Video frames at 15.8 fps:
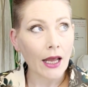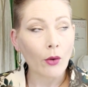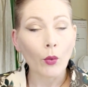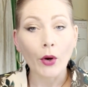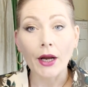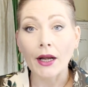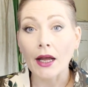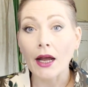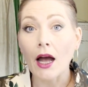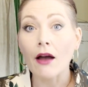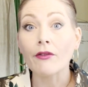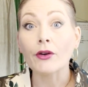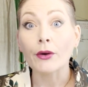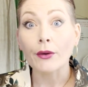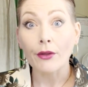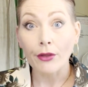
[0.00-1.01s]
we're going to
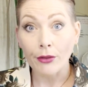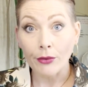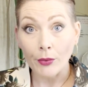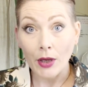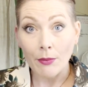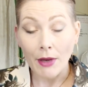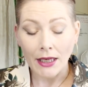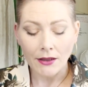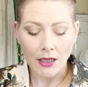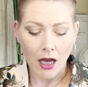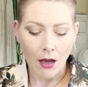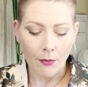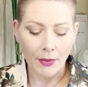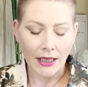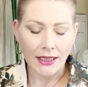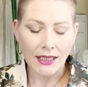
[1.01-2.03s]
cover 3 main
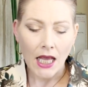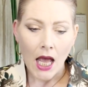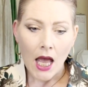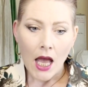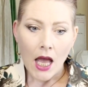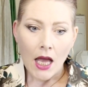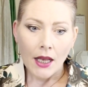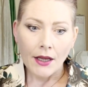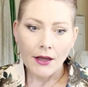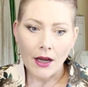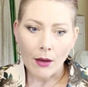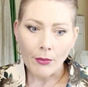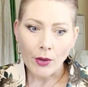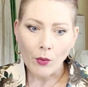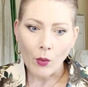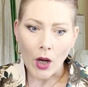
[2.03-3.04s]
topics.
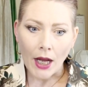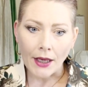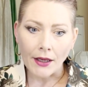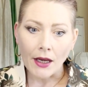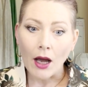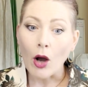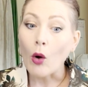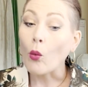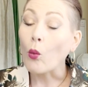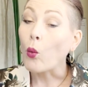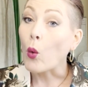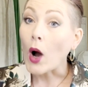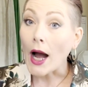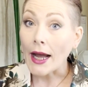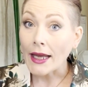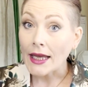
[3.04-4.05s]
Number 1,
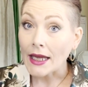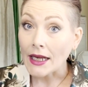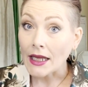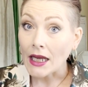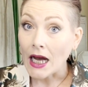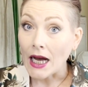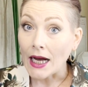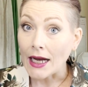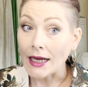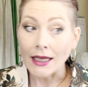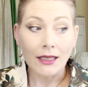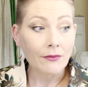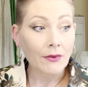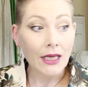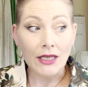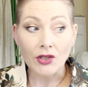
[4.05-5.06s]
why getting
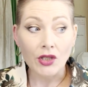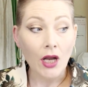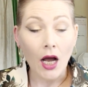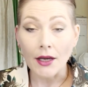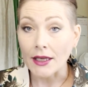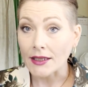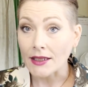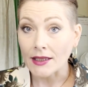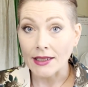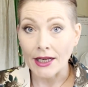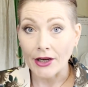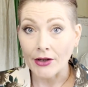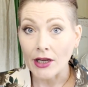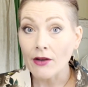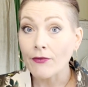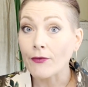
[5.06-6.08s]
high is not
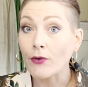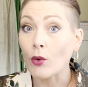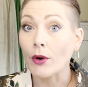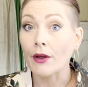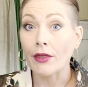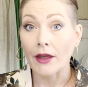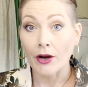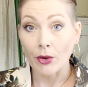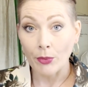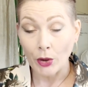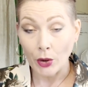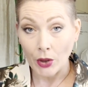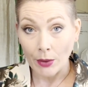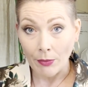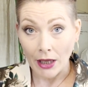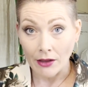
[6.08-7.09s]
necessary for
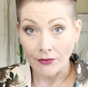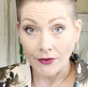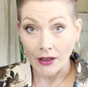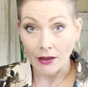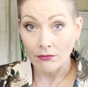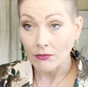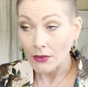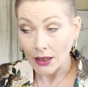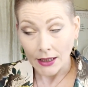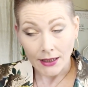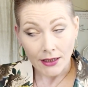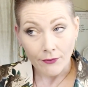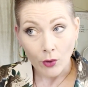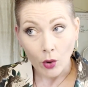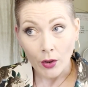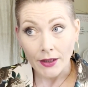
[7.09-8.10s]
therapeutic benefit. It is,
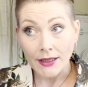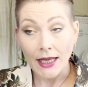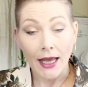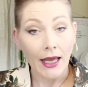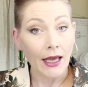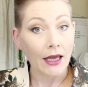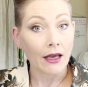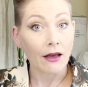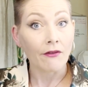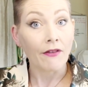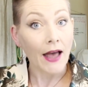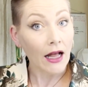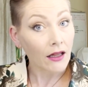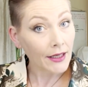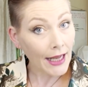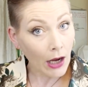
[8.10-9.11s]
of course, a
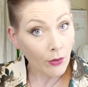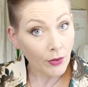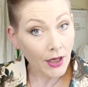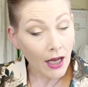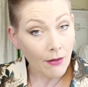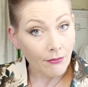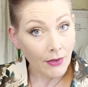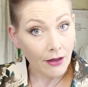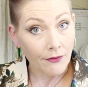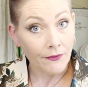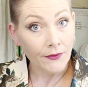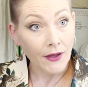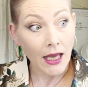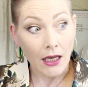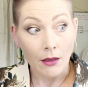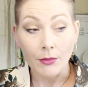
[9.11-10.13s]
valid outcome of
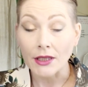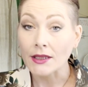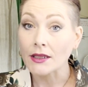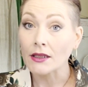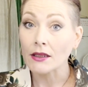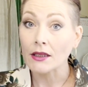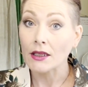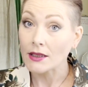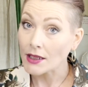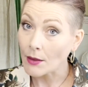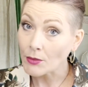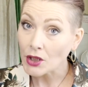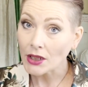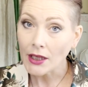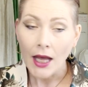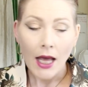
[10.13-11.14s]
cannabis
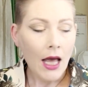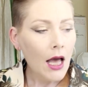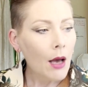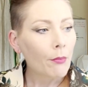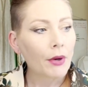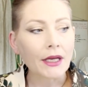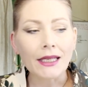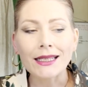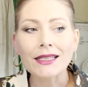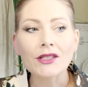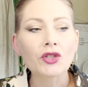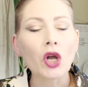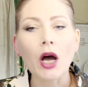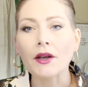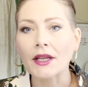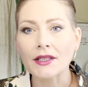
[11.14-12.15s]
consumption, but it is
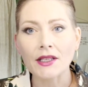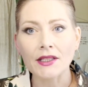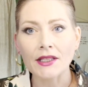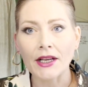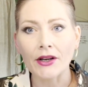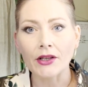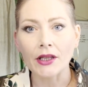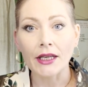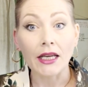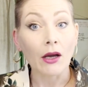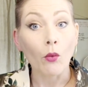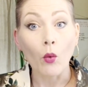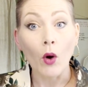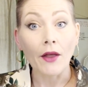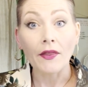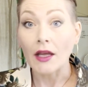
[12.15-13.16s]
not necessarily
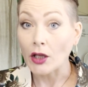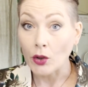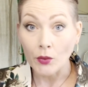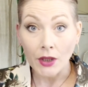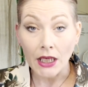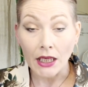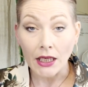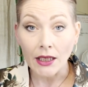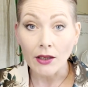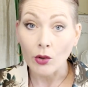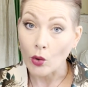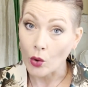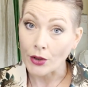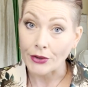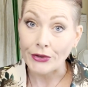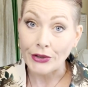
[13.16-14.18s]
one that you need in
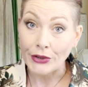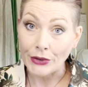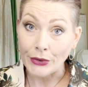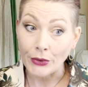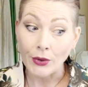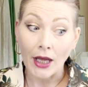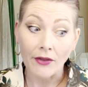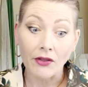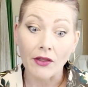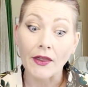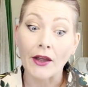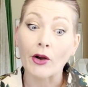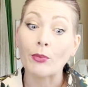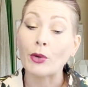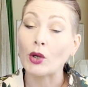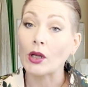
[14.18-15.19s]
order to get the
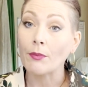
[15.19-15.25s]
therapeutic